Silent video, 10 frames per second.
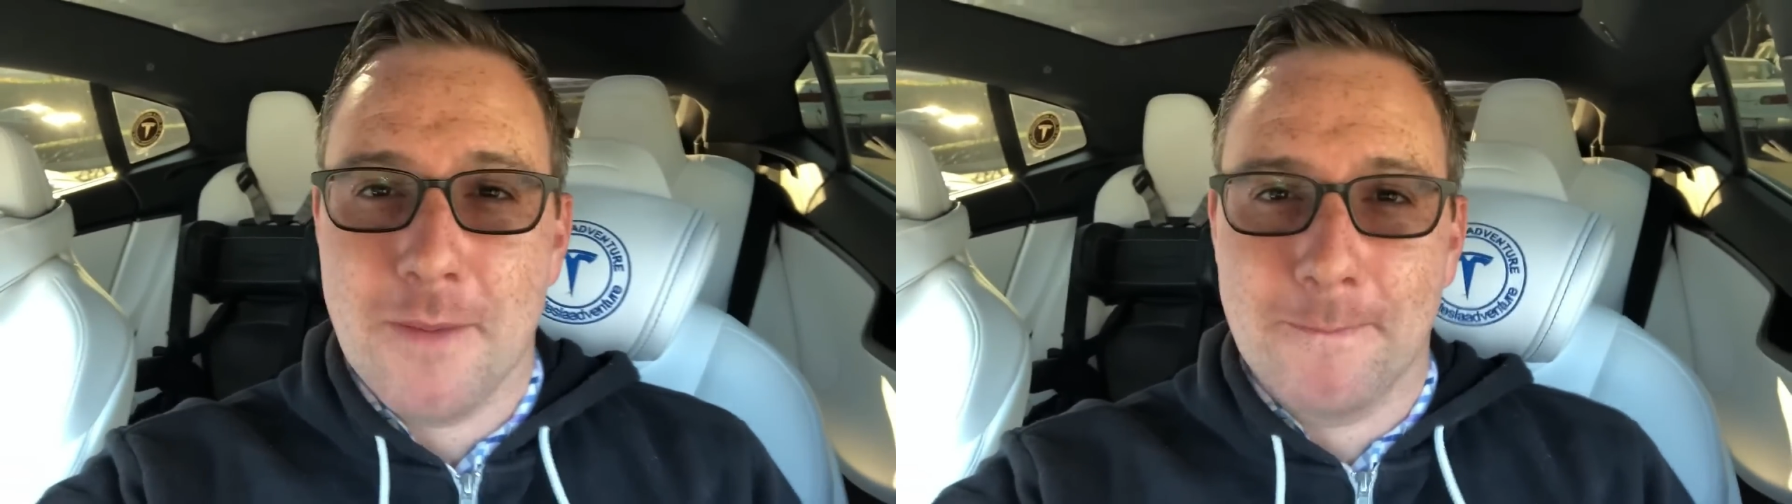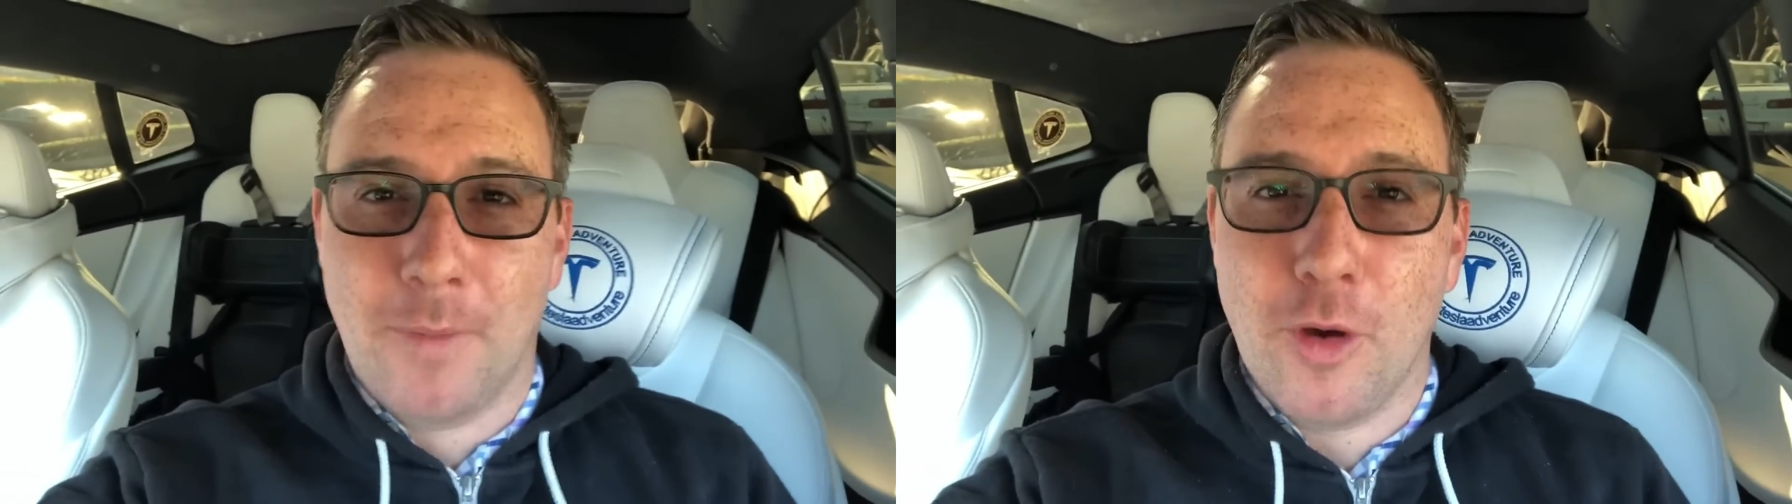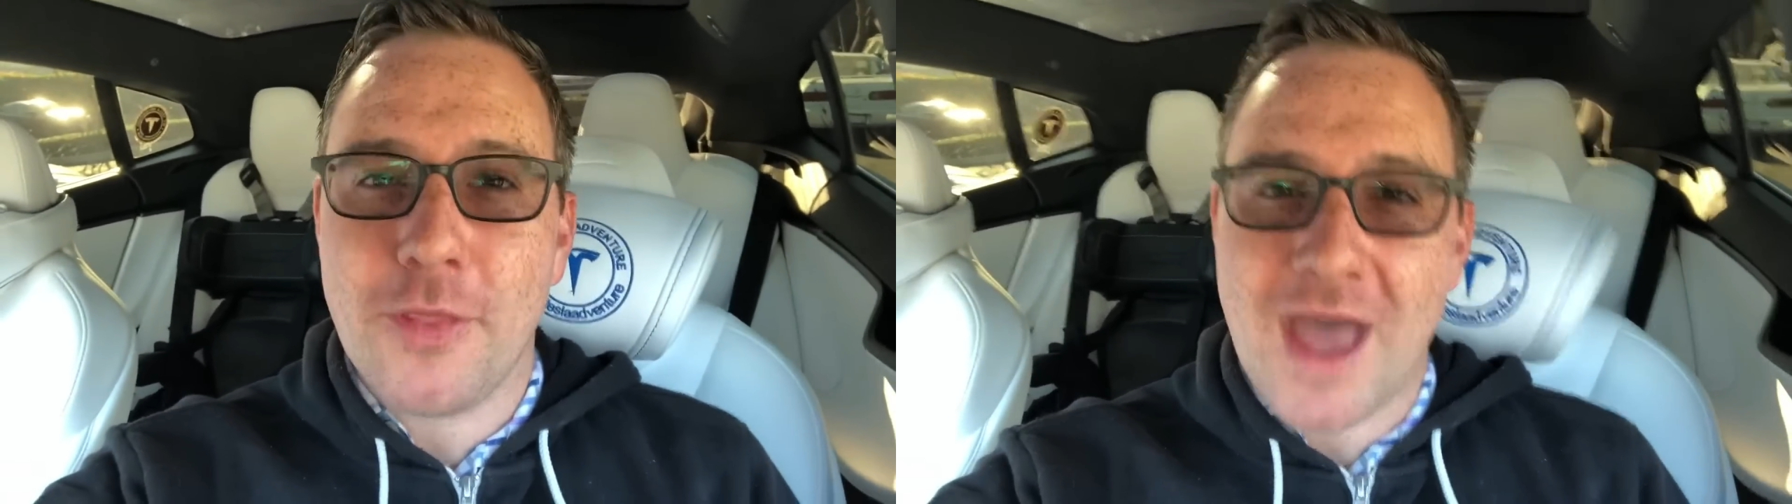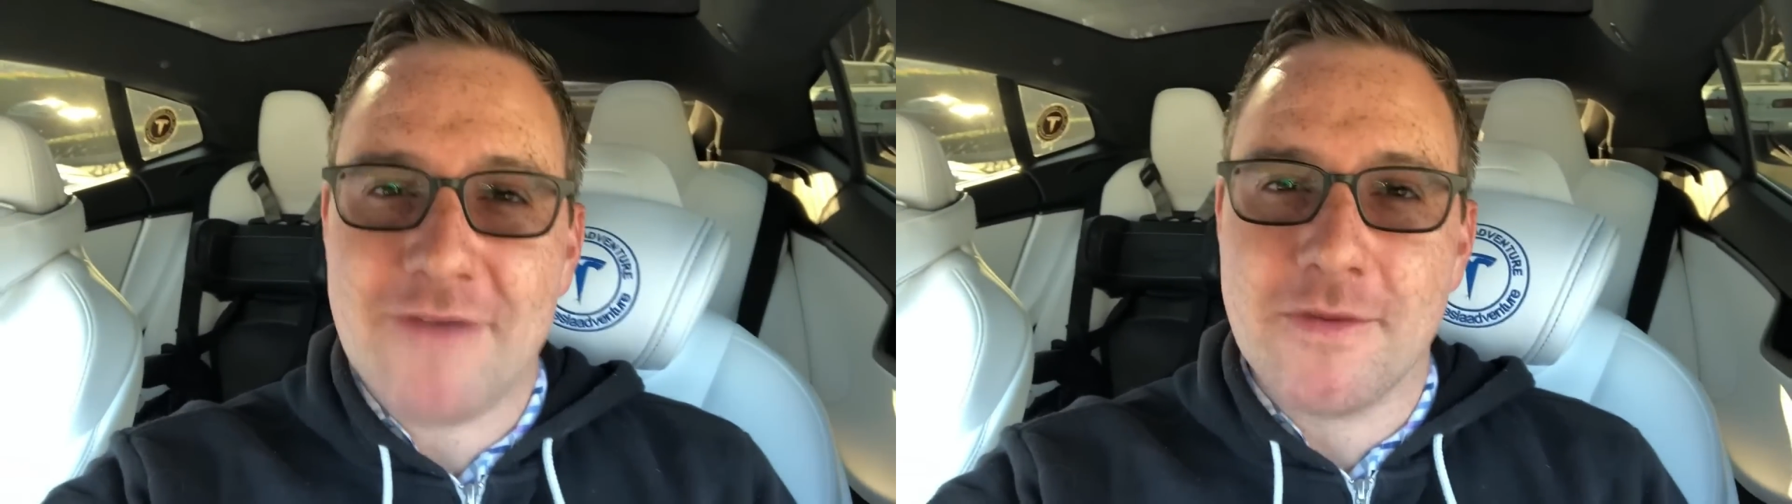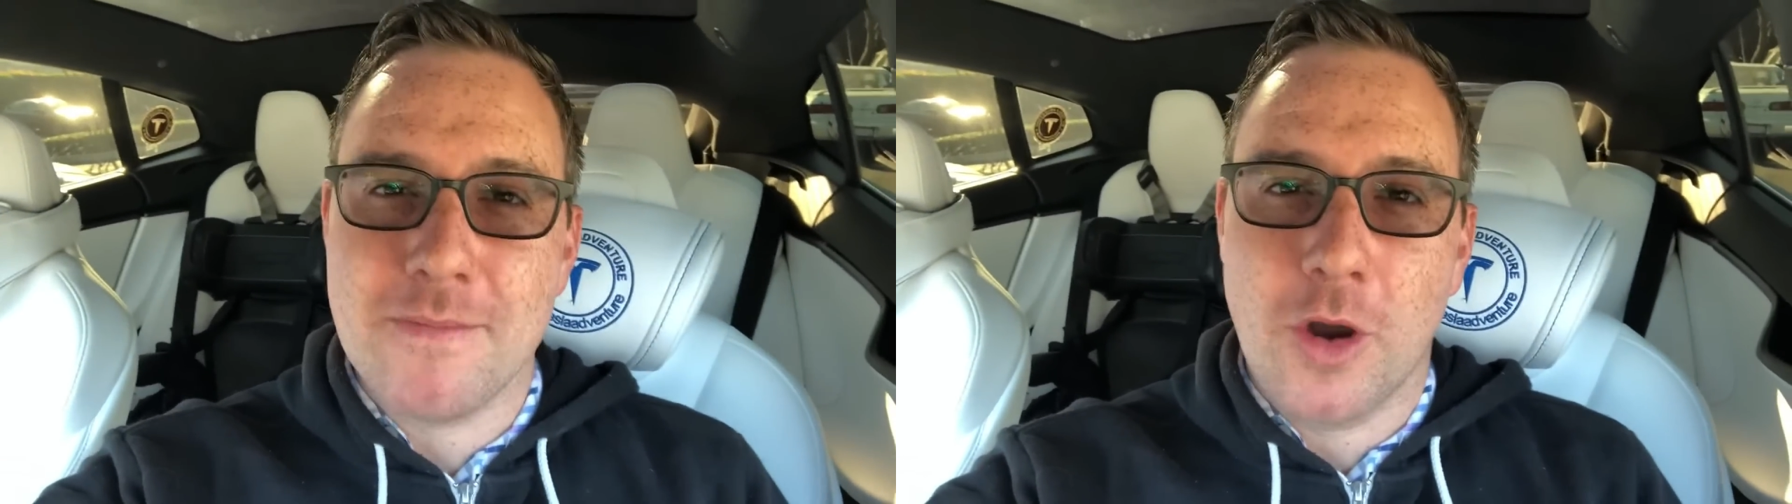both
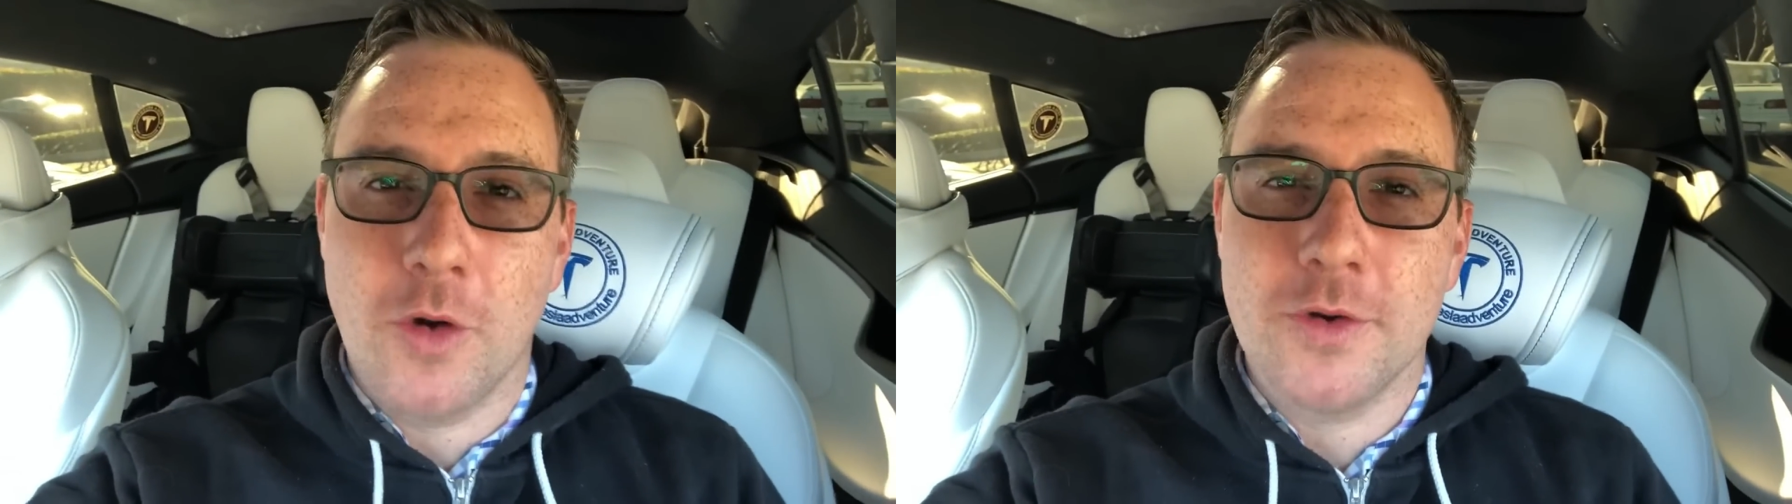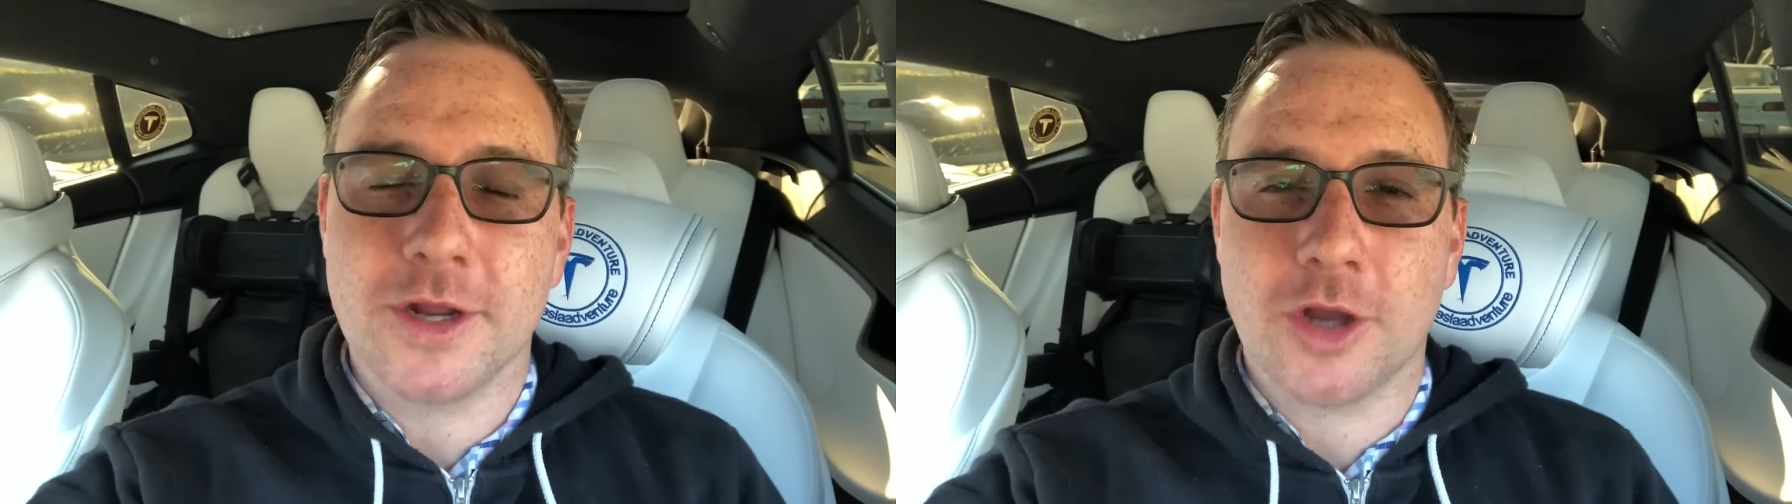have a mode